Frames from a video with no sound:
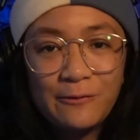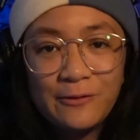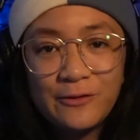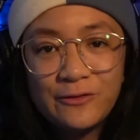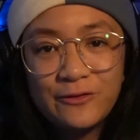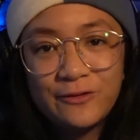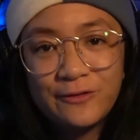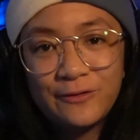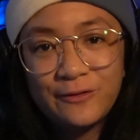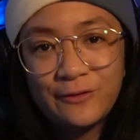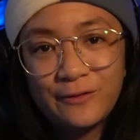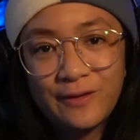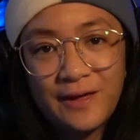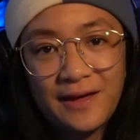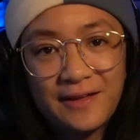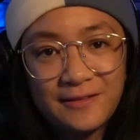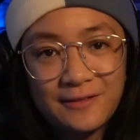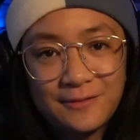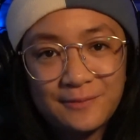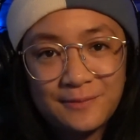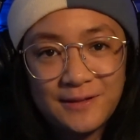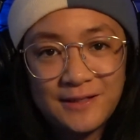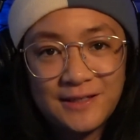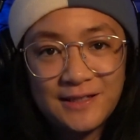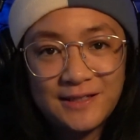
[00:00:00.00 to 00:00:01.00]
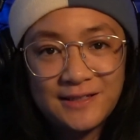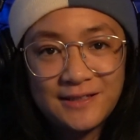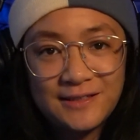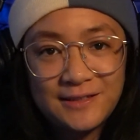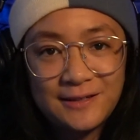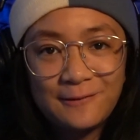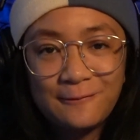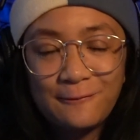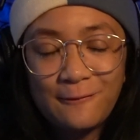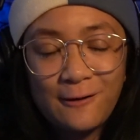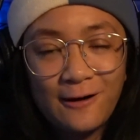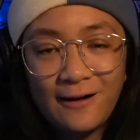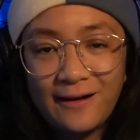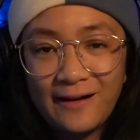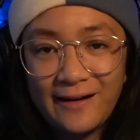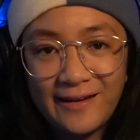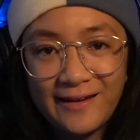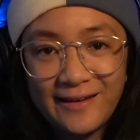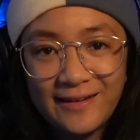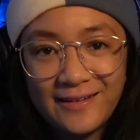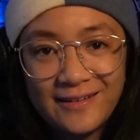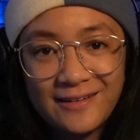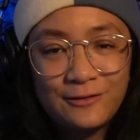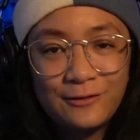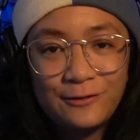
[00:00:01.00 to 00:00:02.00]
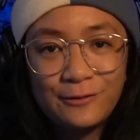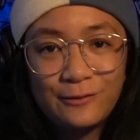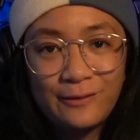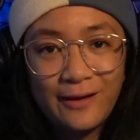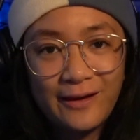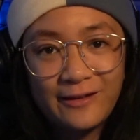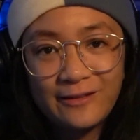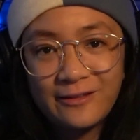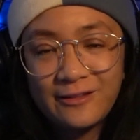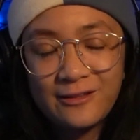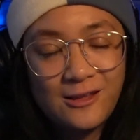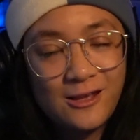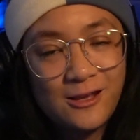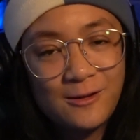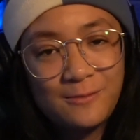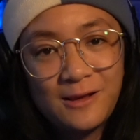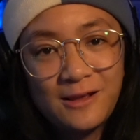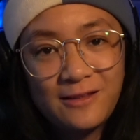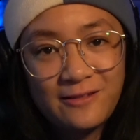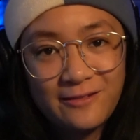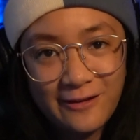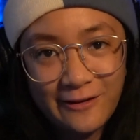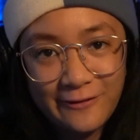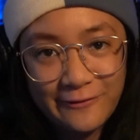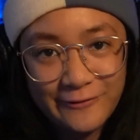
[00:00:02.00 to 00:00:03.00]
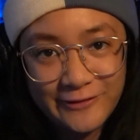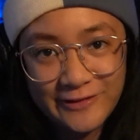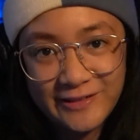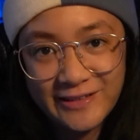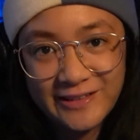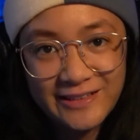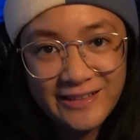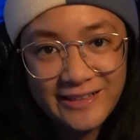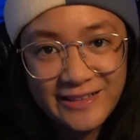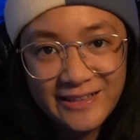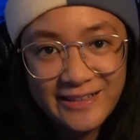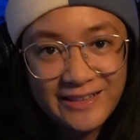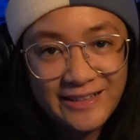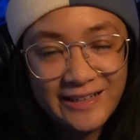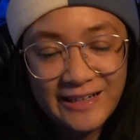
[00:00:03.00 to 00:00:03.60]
would you do that to me? Why? Do you like seeing me suffer?